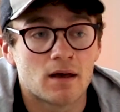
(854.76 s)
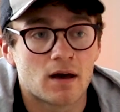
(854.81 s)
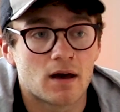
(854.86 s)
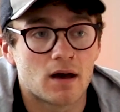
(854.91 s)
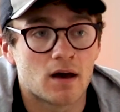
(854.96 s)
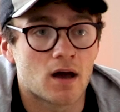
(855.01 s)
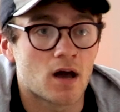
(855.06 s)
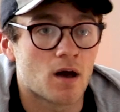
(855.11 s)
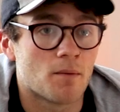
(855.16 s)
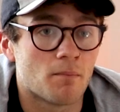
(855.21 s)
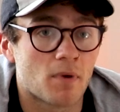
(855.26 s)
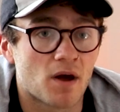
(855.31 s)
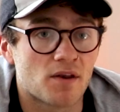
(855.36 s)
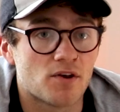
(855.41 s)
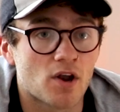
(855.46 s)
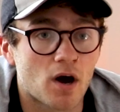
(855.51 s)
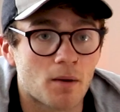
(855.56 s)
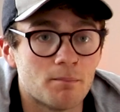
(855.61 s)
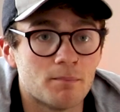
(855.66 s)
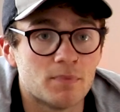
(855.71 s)
My
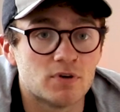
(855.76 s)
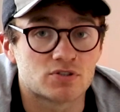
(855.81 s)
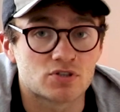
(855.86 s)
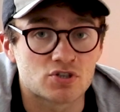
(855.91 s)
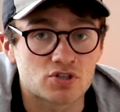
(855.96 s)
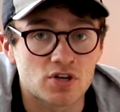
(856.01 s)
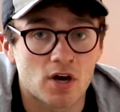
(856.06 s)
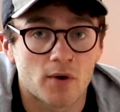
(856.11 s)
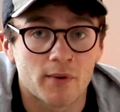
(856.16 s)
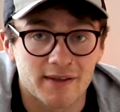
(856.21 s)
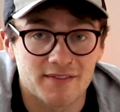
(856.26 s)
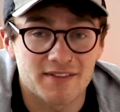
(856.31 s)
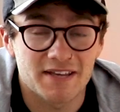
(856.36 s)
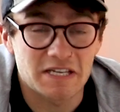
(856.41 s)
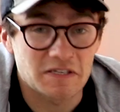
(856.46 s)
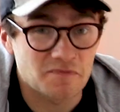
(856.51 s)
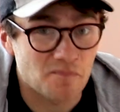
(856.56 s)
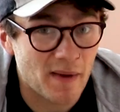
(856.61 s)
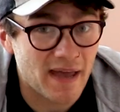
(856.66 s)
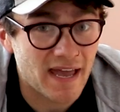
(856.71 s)
numbers are showing
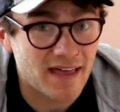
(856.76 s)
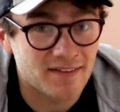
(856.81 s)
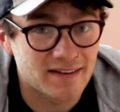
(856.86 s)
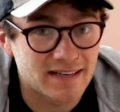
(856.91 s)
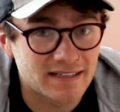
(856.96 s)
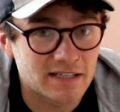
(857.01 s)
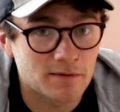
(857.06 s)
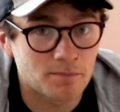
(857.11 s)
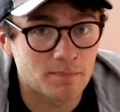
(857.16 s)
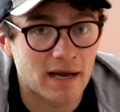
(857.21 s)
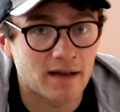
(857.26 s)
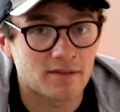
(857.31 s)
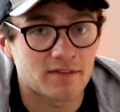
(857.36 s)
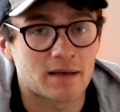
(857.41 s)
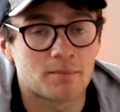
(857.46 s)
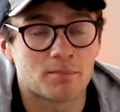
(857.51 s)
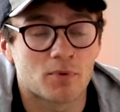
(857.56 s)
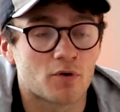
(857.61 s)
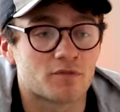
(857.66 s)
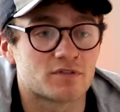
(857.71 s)
that it's better than it did back
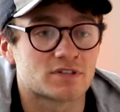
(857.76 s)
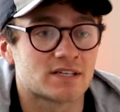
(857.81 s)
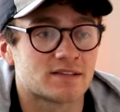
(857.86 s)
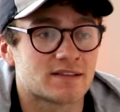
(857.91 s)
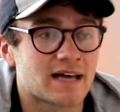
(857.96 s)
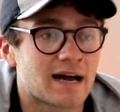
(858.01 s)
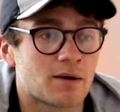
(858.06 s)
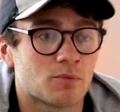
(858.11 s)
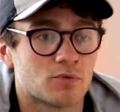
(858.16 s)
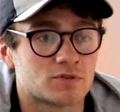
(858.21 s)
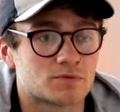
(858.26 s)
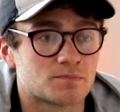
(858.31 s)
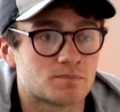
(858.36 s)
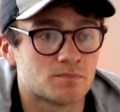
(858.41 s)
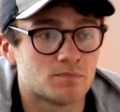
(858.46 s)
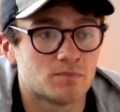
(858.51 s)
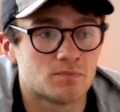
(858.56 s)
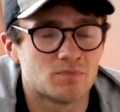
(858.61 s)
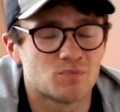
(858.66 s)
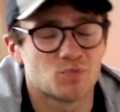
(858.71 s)
then, but obviously that was
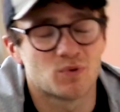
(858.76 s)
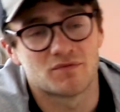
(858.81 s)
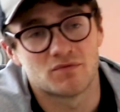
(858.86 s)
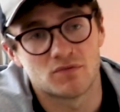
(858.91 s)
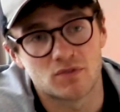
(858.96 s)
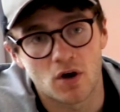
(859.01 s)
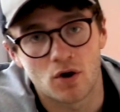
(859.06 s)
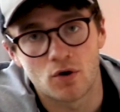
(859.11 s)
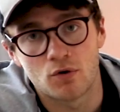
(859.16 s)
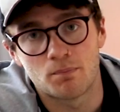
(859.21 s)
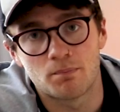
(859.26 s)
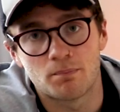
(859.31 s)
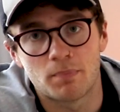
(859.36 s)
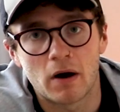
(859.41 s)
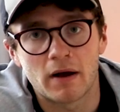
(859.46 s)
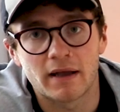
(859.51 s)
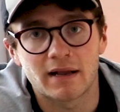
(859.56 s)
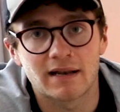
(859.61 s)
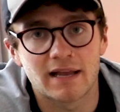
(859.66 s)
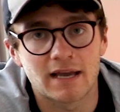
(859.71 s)
with no
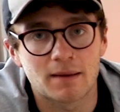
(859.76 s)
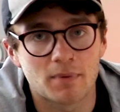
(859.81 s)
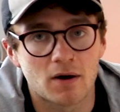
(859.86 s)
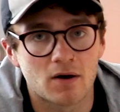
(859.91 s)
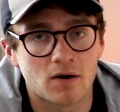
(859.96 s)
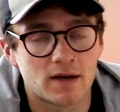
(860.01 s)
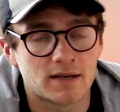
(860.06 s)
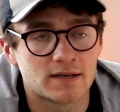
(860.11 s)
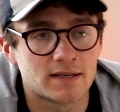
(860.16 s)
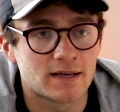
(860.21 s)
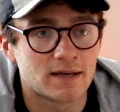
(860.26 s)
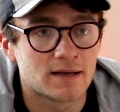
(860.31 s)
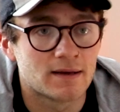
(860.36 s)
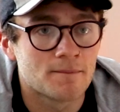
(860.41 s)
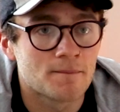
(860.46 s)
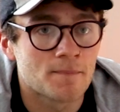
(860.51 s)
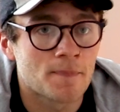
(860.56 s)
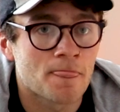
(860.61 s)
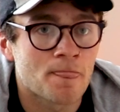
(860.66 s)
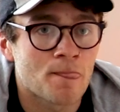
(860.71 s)
bike leg behind it.